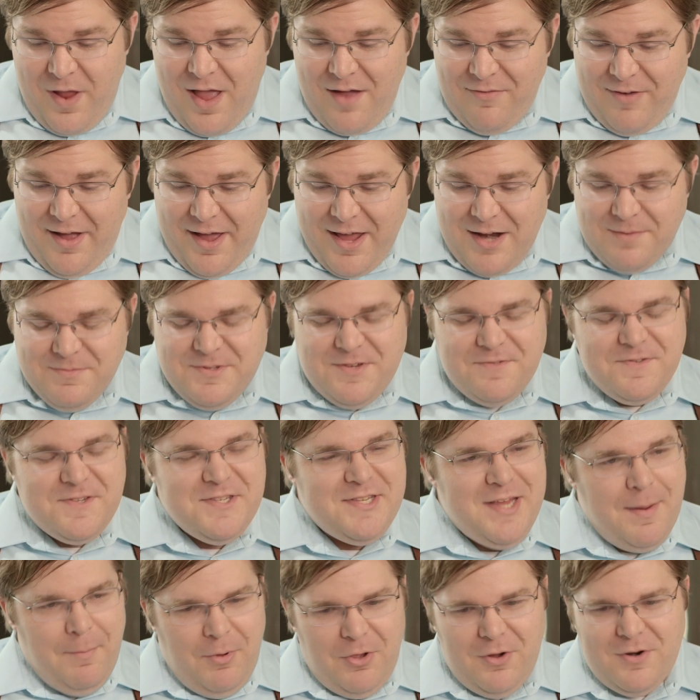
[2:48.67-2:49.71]
We have items of
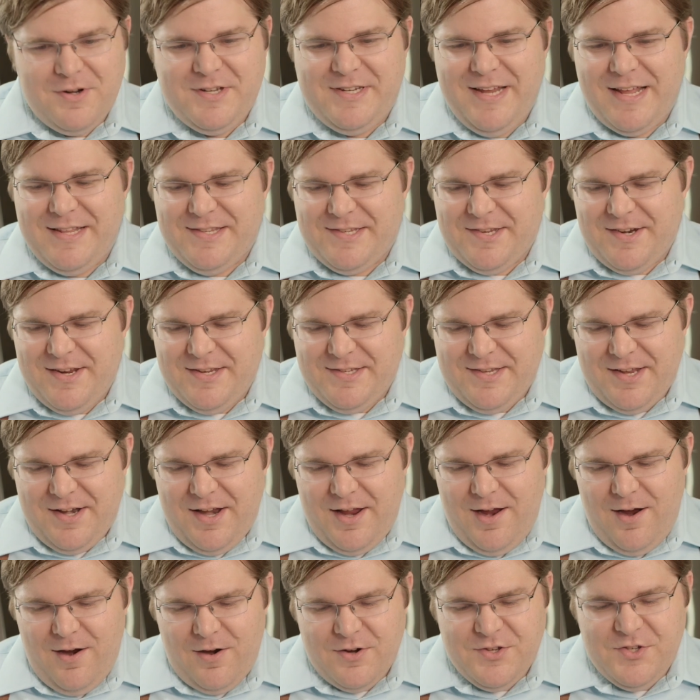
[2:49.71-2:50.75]
similar densities in
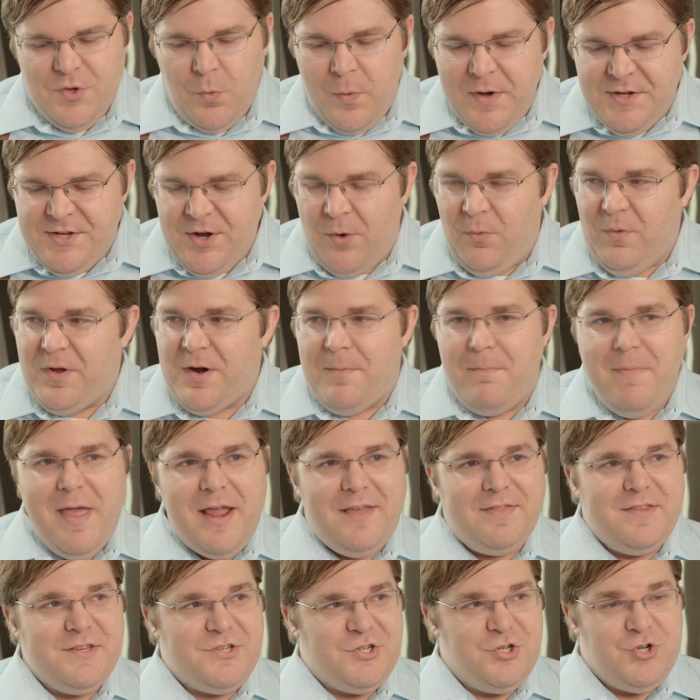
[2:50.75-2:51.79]
here, so we don't want to
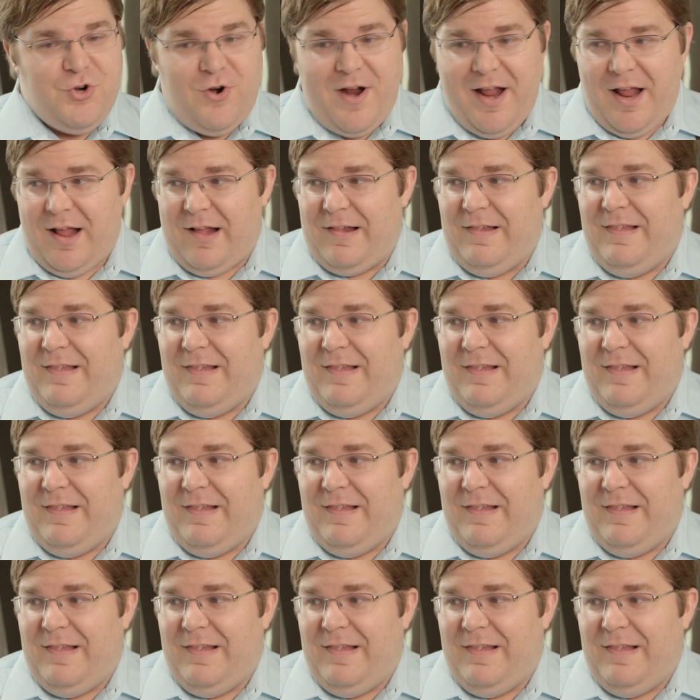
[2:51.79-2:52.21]
make this drink